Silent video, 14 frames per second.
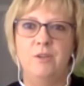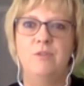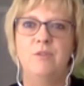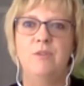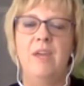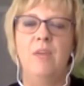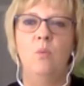
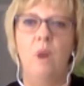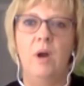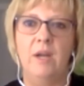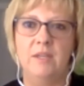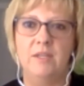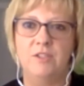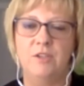Do they
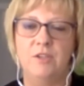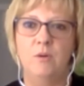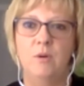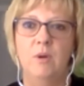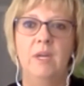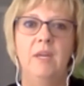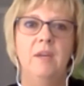want
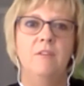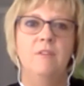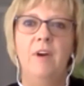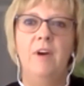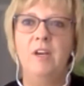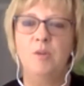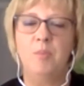to
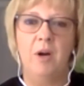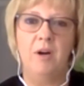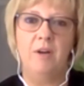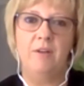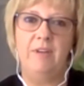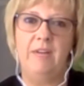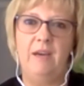fund part
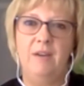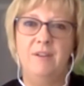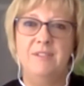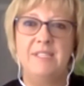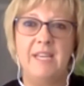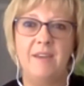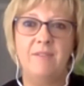of it out of
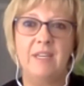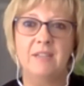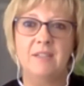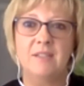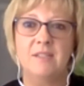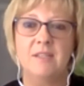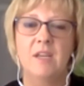
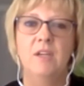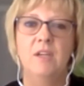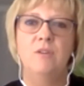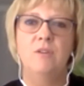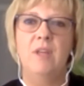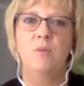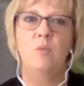savings?
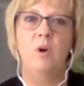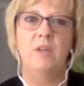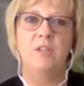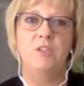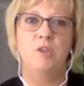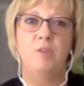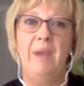Do they
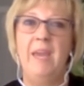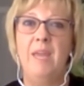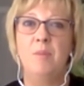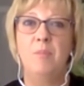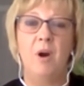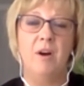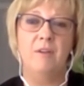want to pay
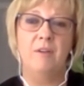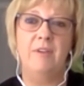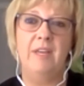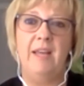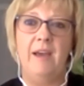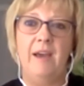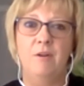part of
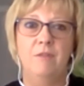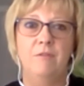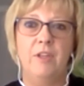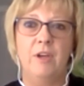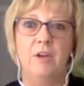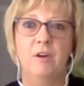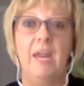it out of
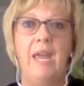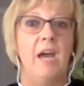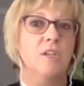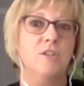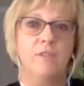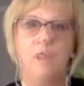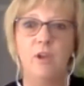their
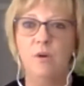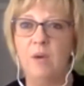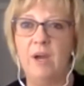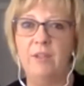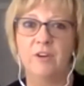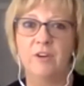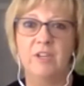cash flow
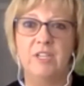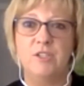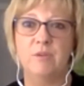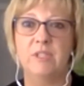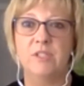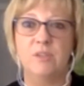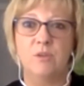while their kids
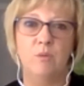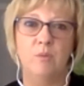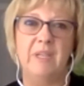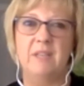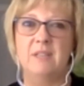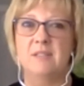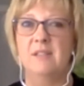are in school,
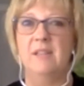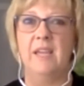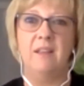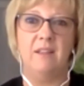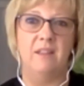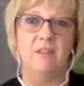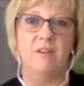because
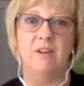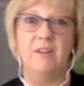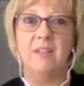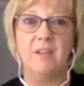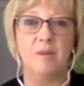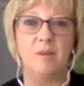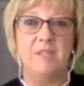likely their
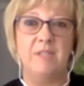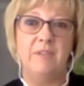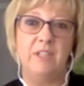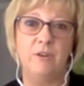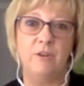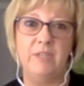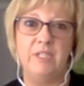incomes have
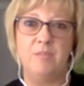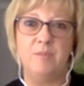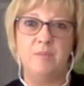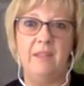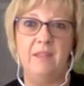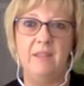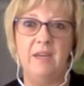increased
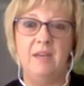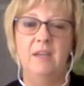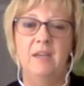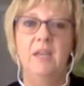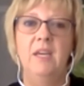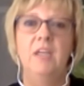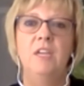by then?
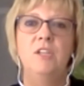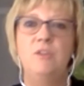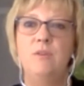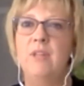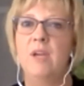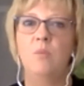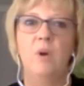
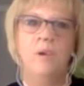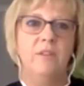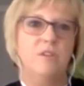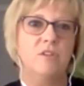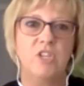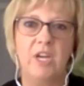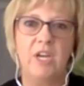Do they want
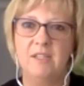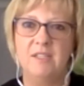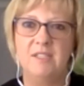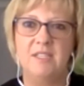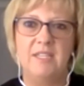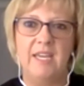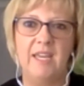their child
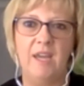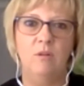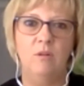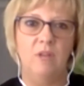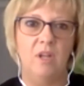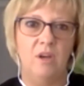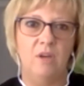to take
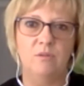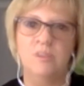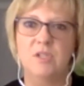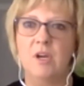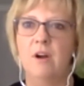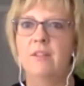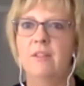out
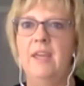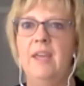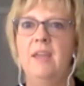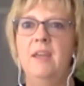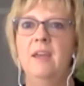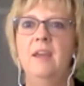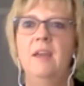loans? Are
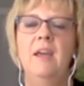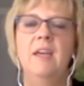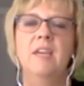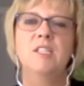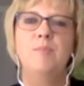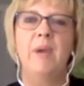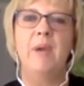they
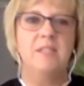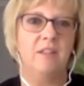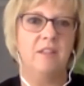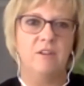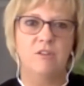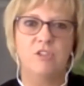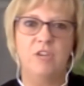
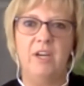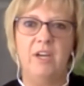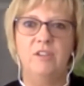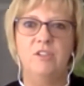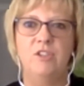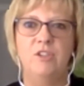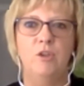expecting their
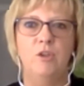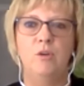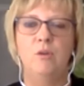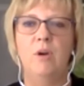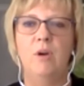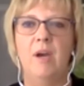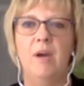child
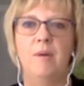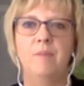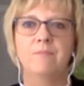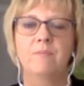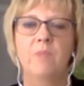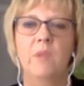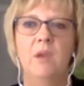to
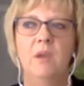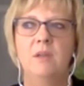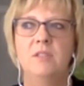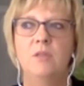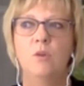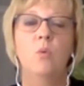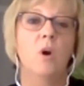
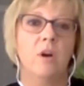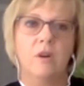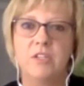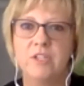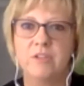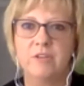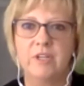work
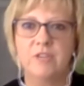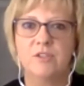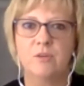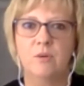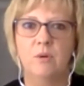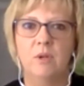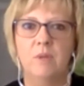during
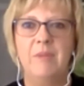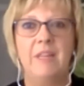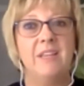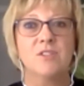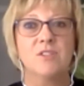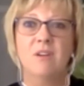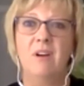school? I mean,
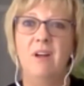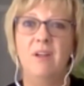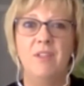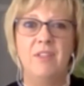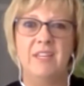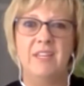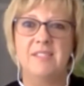these are all
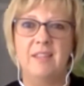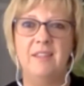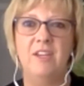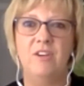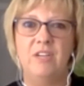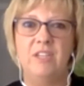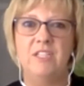the things I
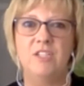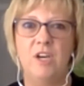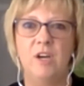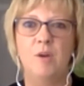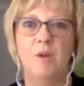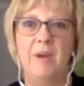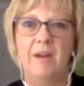think you need to
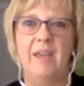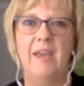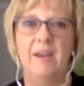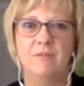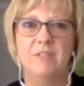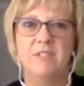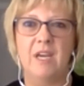talk about
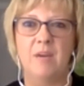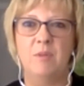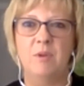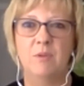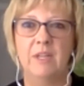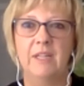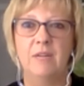ahead of time,
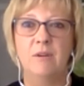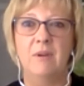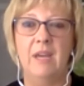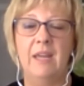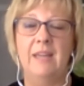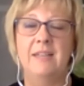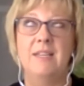
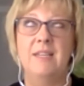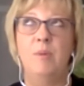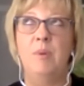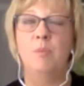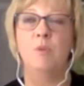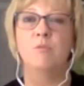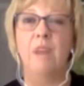and I tell
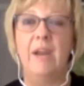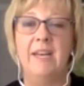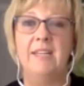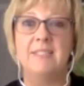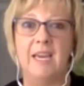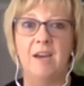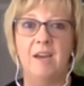people, write
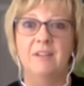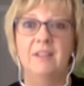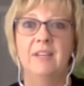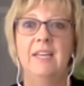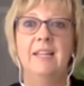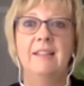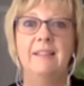it down,
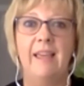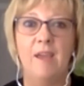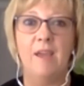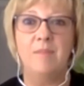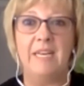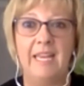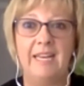
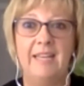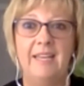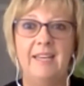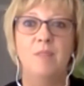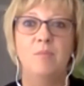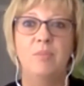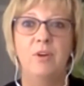laminate
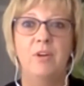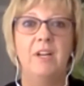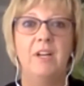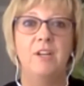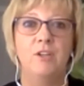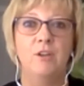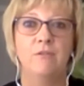it, and put it
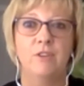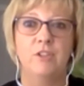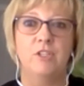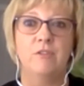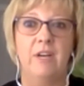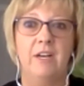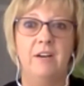on your
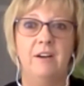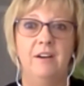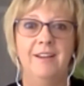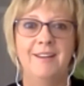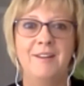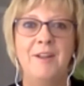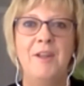refrigerator.
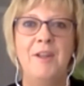